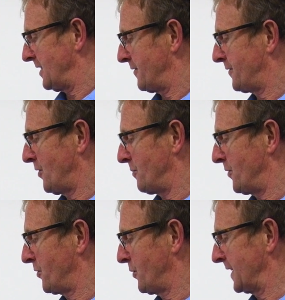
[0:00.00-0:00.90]
form
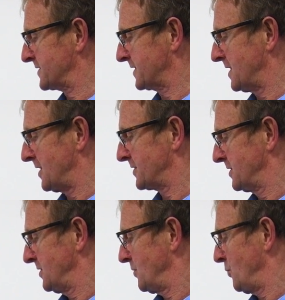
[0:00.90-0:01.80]
of quick start,
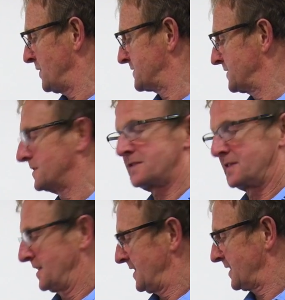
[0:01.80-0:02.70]

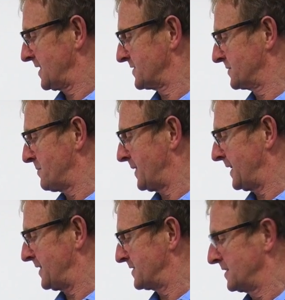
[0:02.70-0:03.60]
wizards, custom
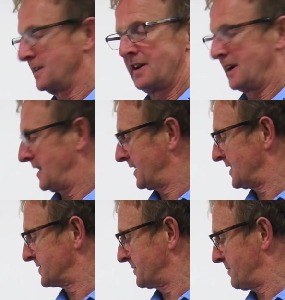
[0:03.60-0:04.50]
blends,
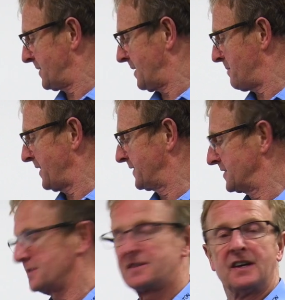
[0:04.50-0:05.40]
custom
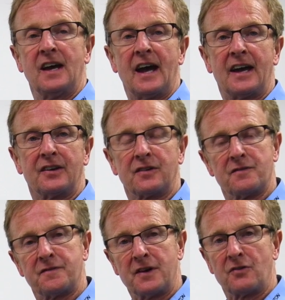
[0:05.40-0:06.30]
methods and
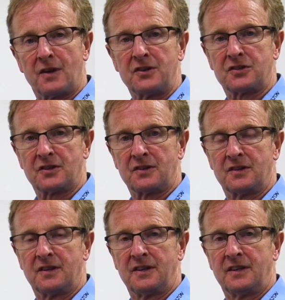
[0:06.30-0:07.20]
configuration.
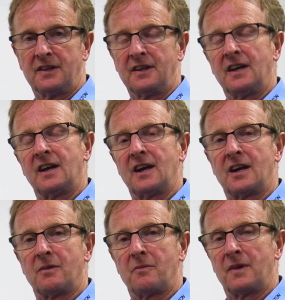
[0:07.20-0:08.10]

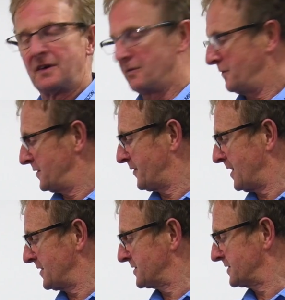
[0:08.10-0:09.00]
In
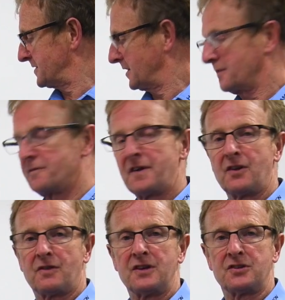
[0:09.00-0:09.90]
reverse, the
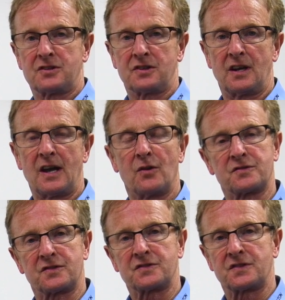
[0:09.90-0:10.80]
configuration
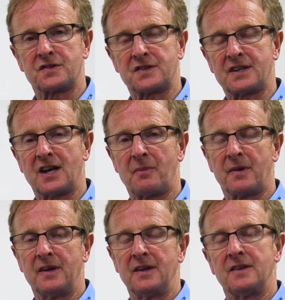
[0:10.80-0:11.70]
allows us to set
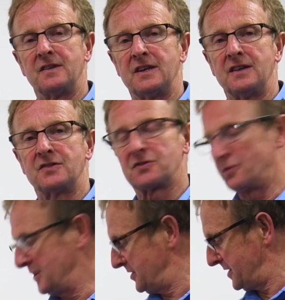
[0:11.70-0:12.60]
up the
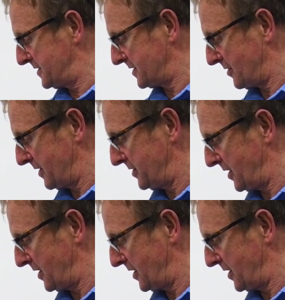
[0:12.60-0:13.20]
syringes that are in